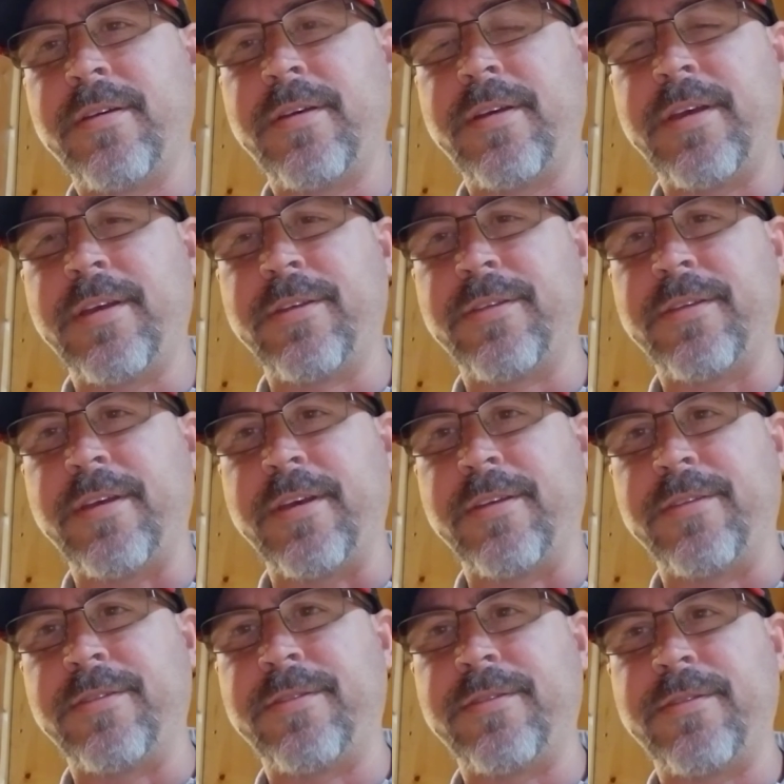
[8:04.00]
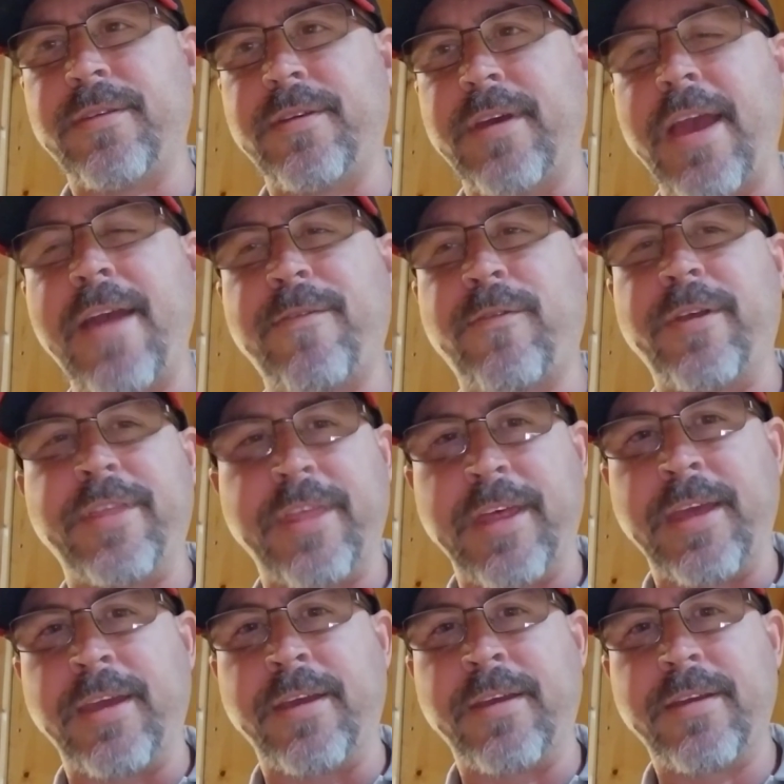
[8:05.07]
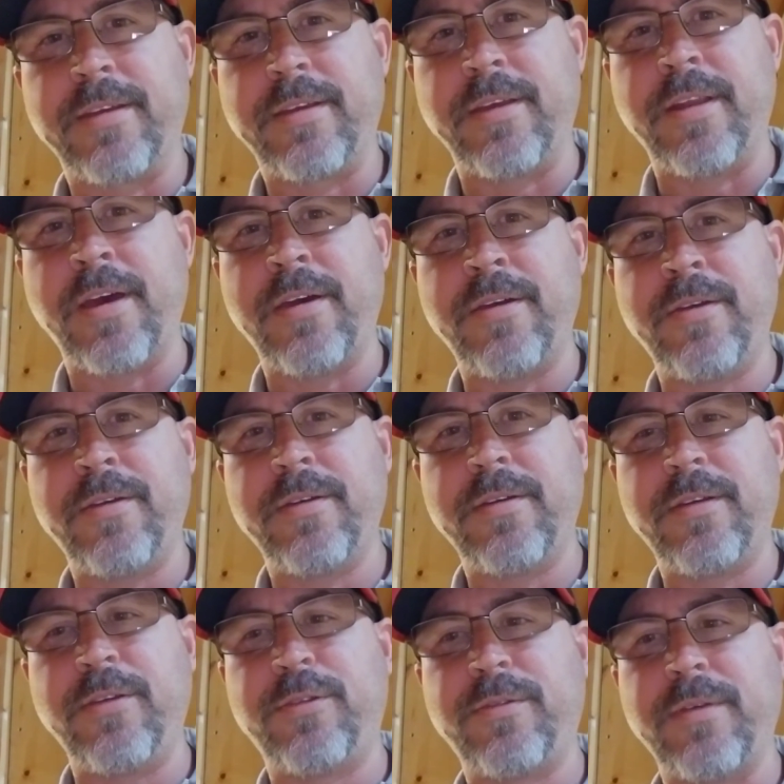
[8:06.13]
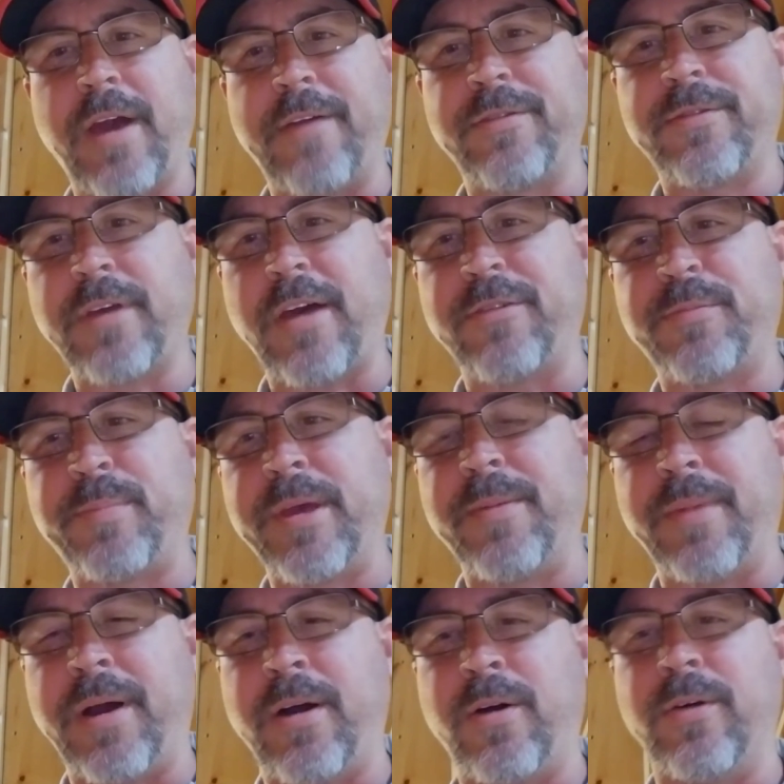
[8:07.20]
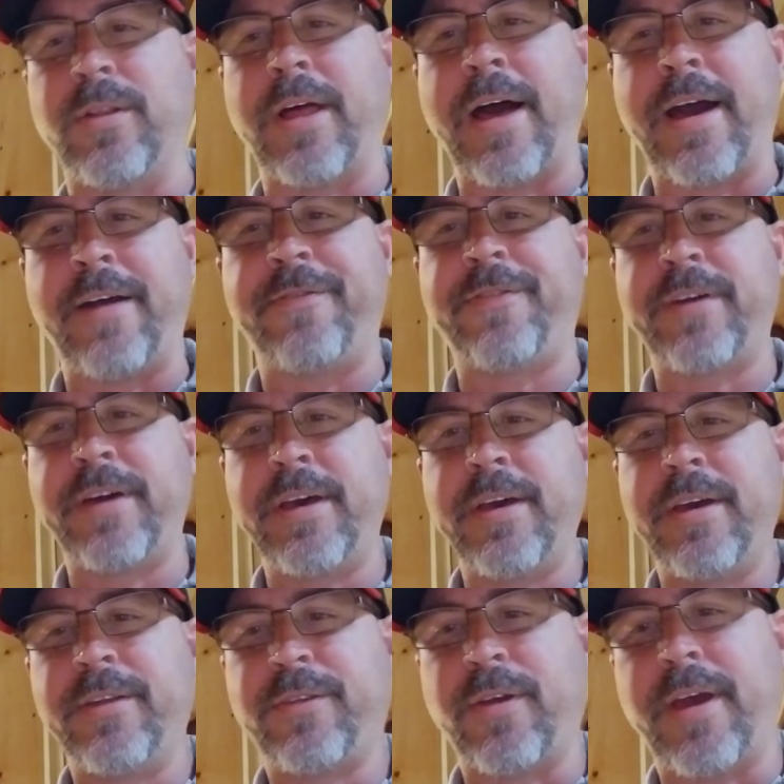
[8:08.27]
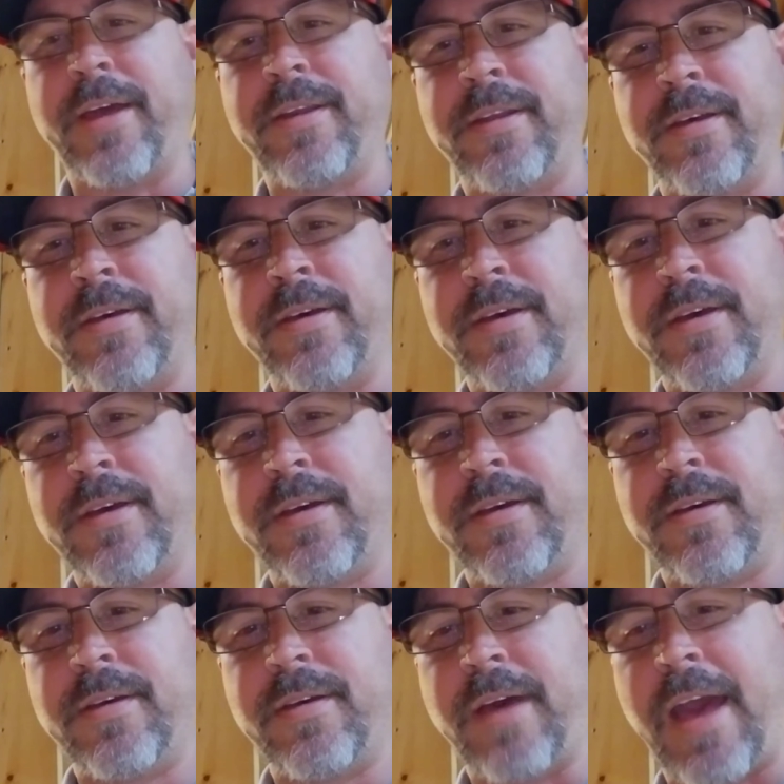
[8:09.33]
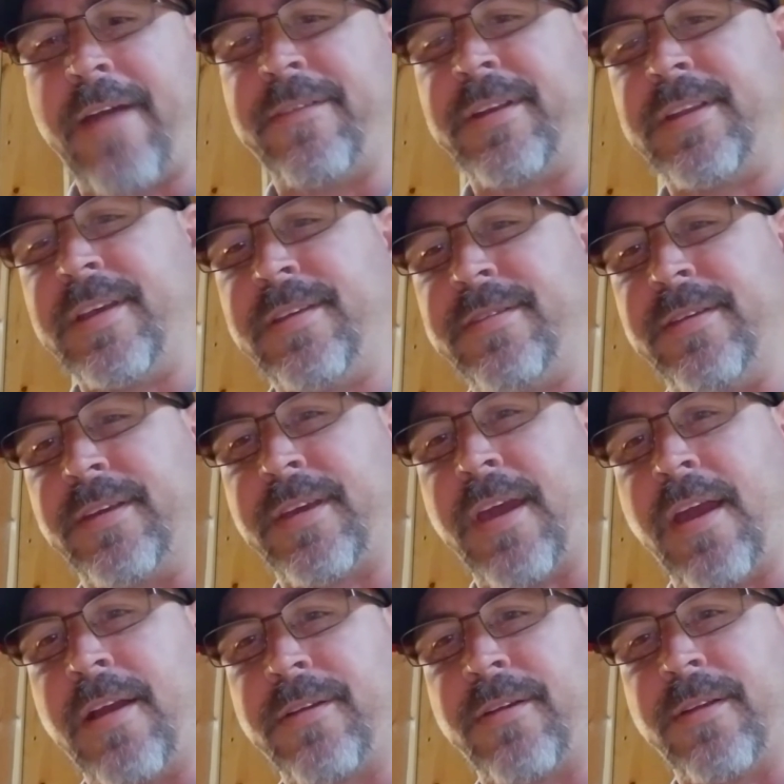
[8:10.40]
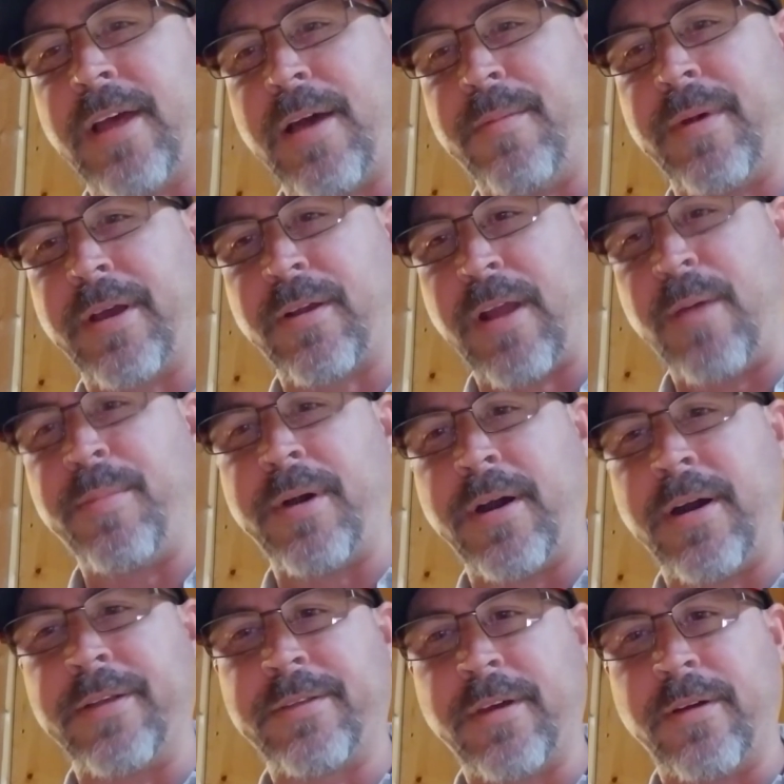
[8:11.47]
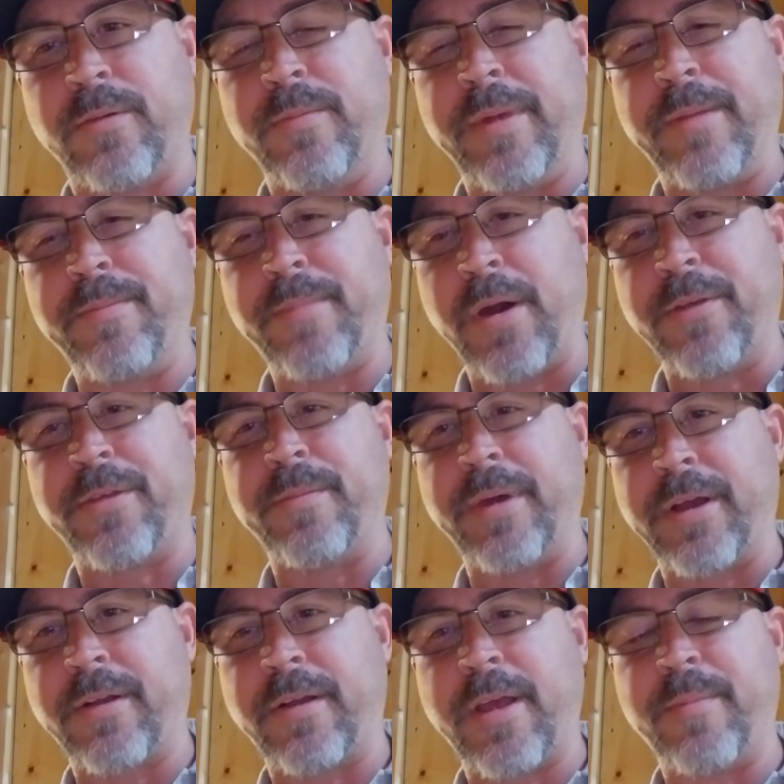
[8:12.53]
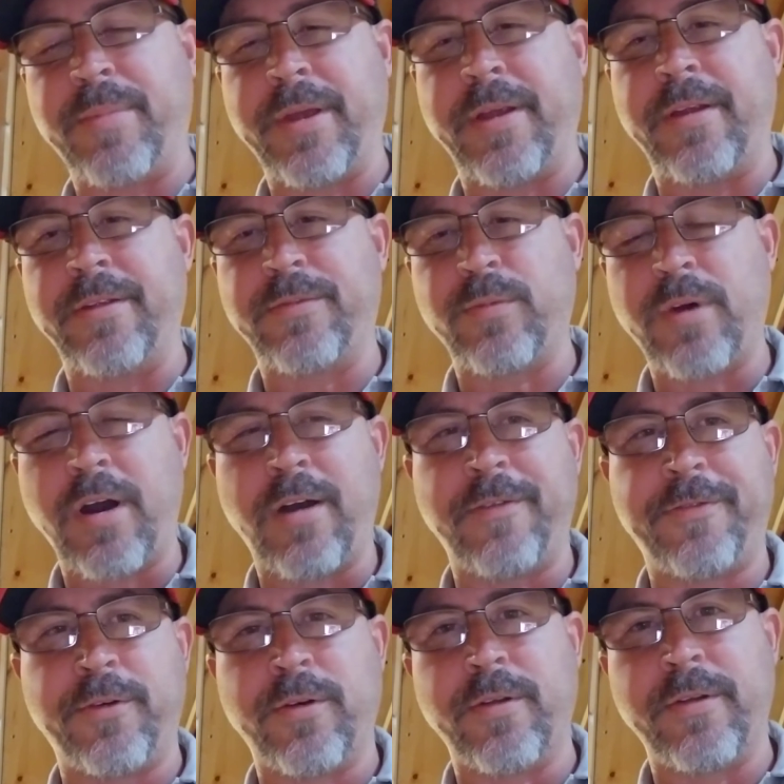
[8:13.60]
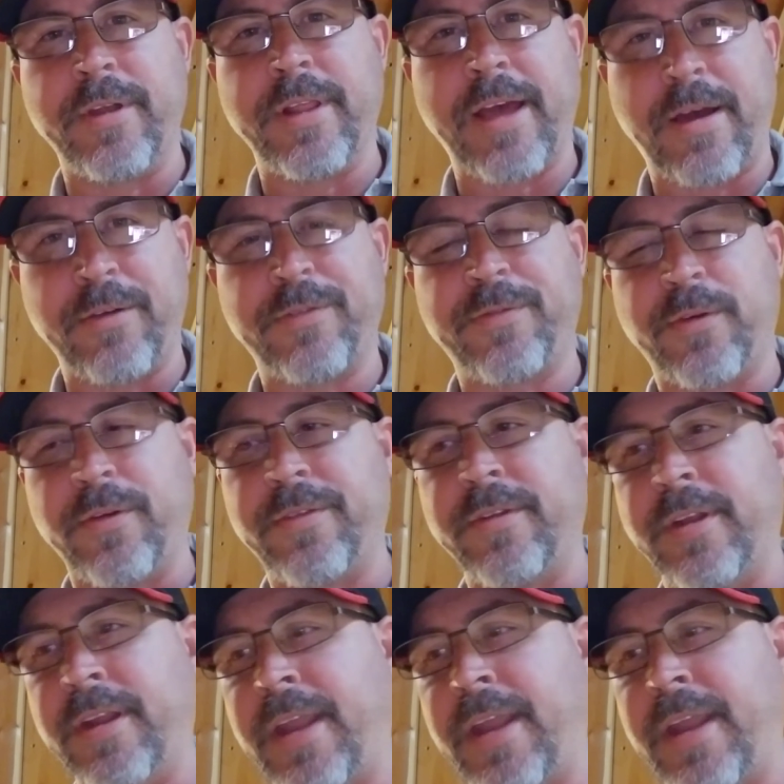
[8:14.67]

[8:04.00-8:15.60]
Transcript: is everything. I've spent my whole life trying to have a decent character, like my grandpa told me. Both of my grandparents, well, all four really. I was fortunate and